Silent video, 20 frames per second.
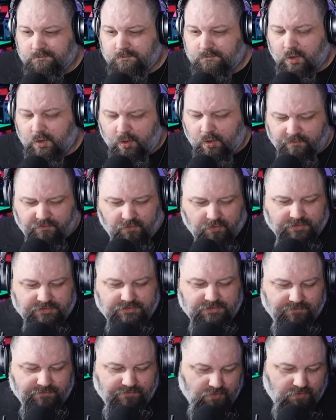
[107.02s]
Oh, of
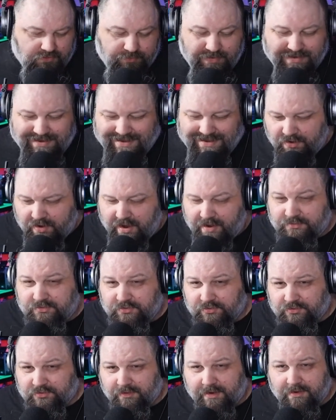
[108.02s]
course. But you're
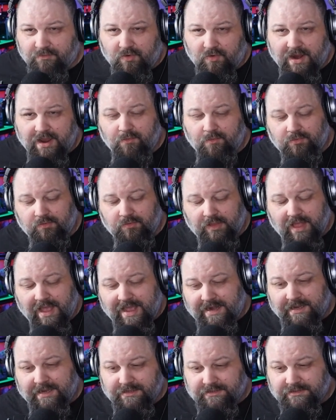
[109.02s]
absolutely right.
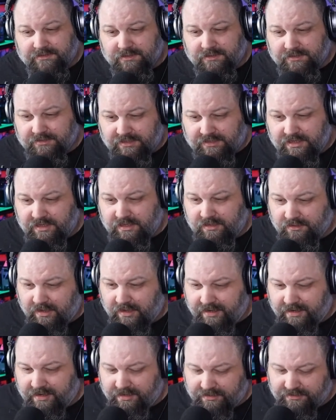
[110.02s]
Lighting is key.
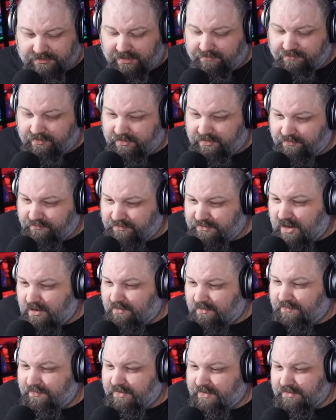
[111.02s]
Lighting is everything.
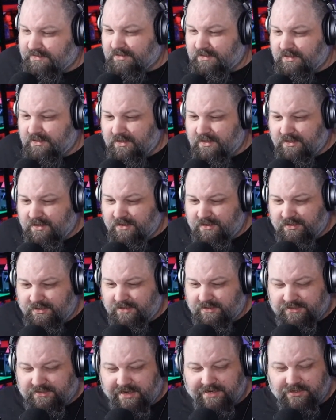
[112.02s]
Photography is
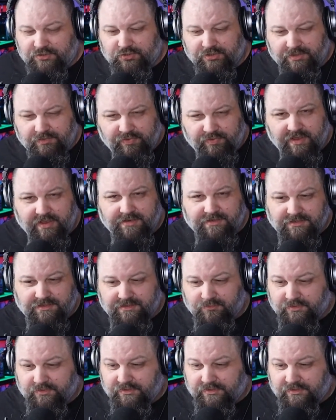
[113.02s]
essentially painting with